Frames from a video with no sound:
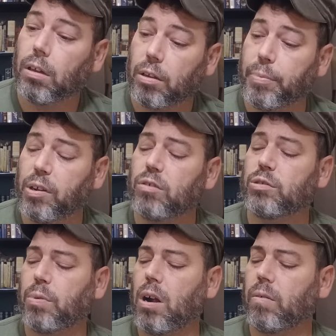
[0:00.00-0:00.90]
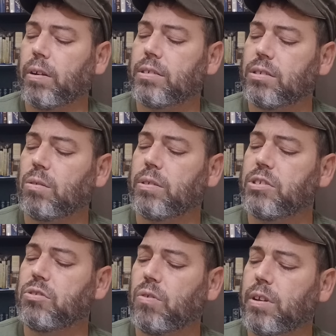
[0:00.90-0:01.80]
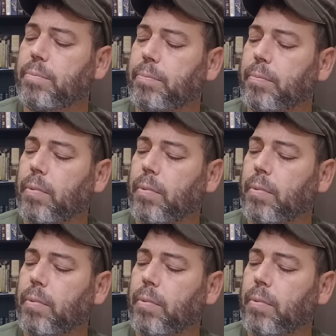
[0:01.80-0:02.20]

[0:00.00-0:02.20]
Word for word: the Pilgrim's Progress is on his dream.